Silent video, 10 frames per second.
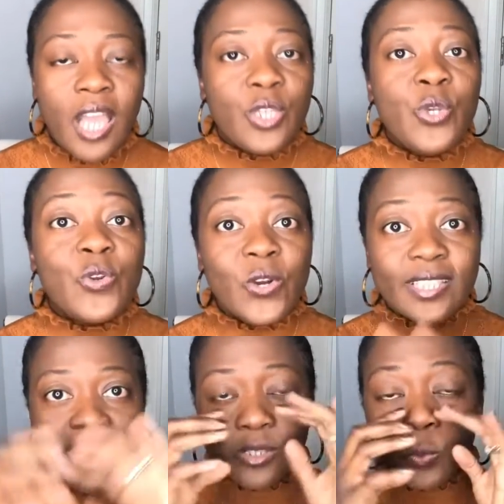you know
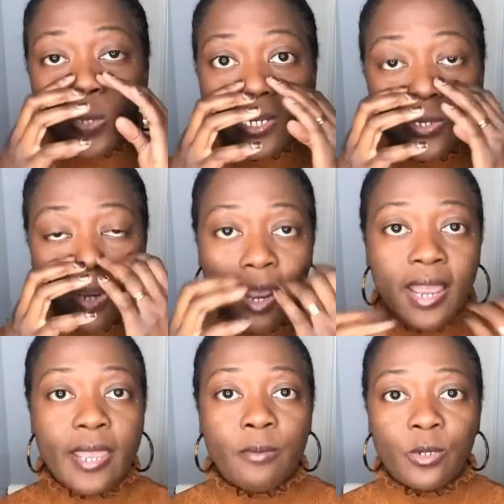that when you are
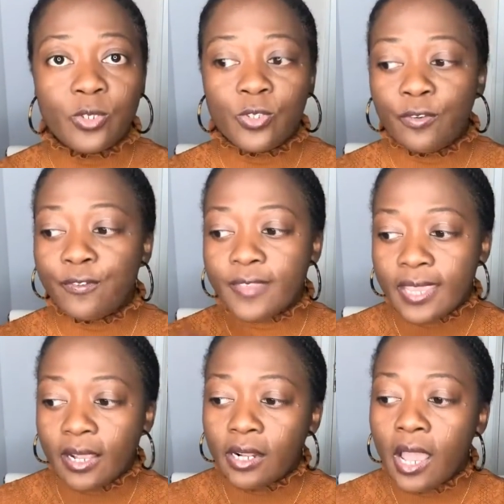able to
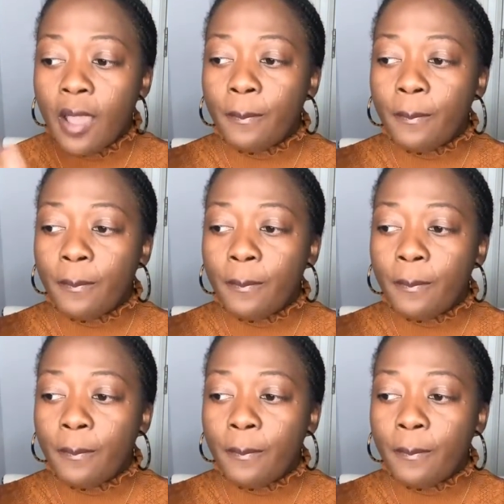feel